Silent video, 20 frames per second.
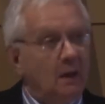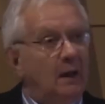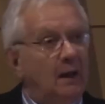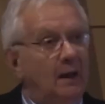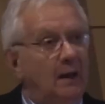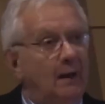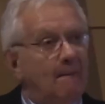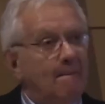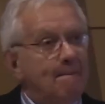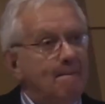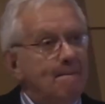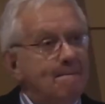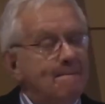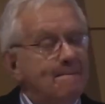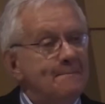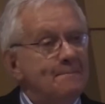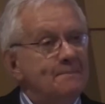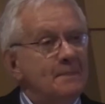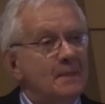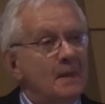
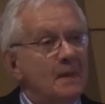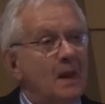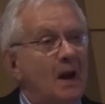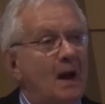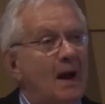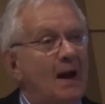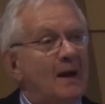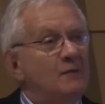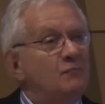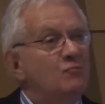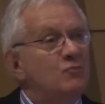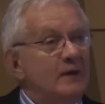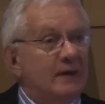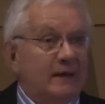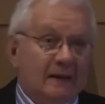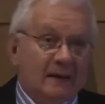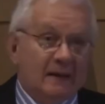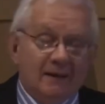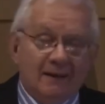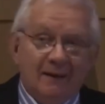I
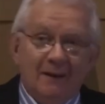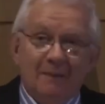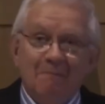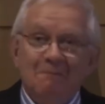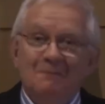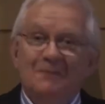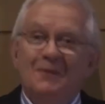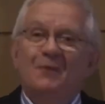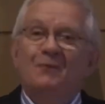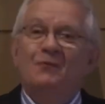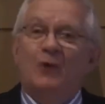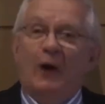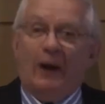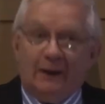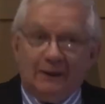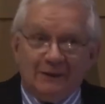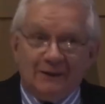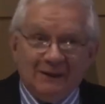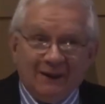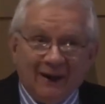read
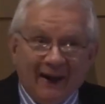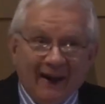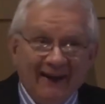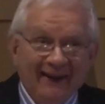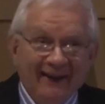French,